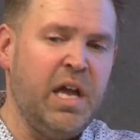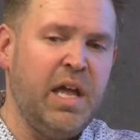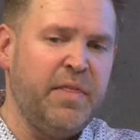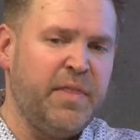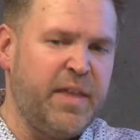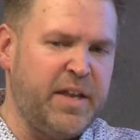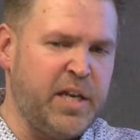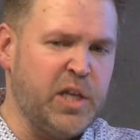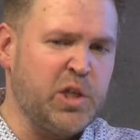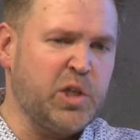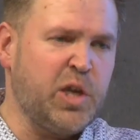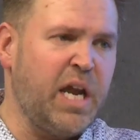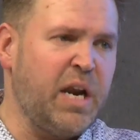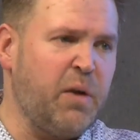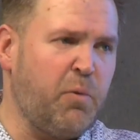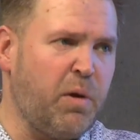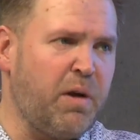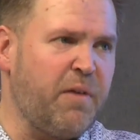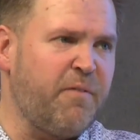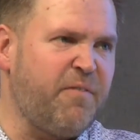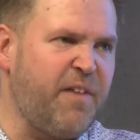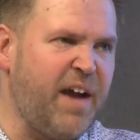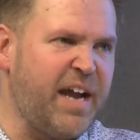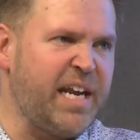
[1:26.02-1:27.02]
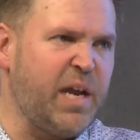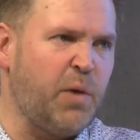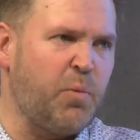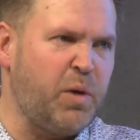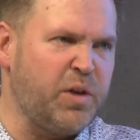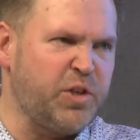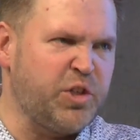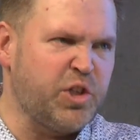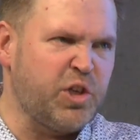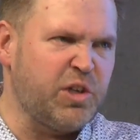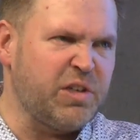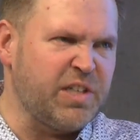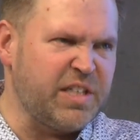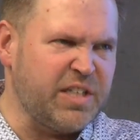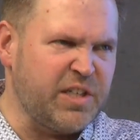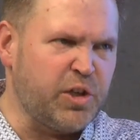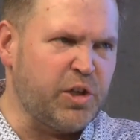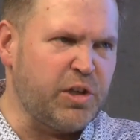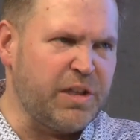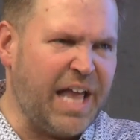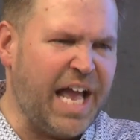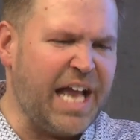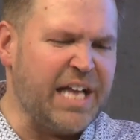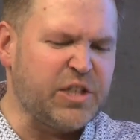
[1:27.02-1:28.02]
They just kind of want to find out what your
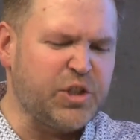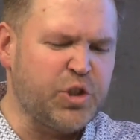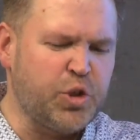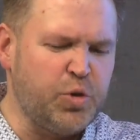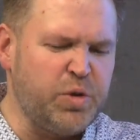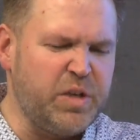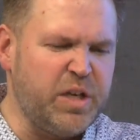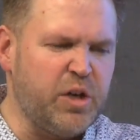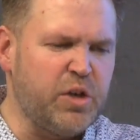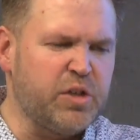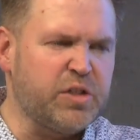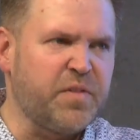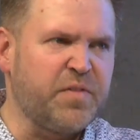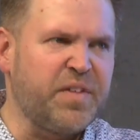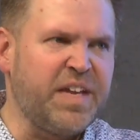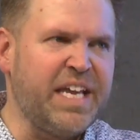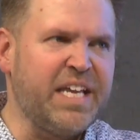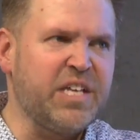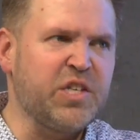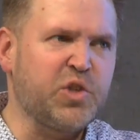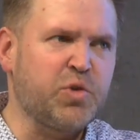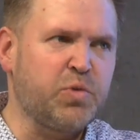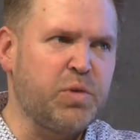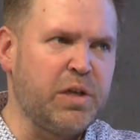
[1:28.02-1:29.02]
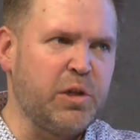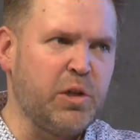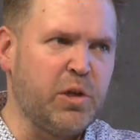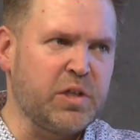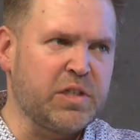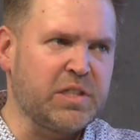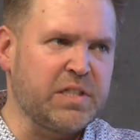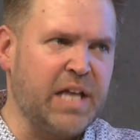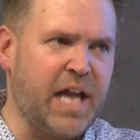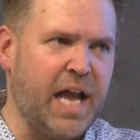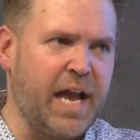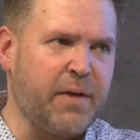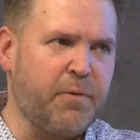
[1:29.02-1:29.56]
last 2 years of history looks like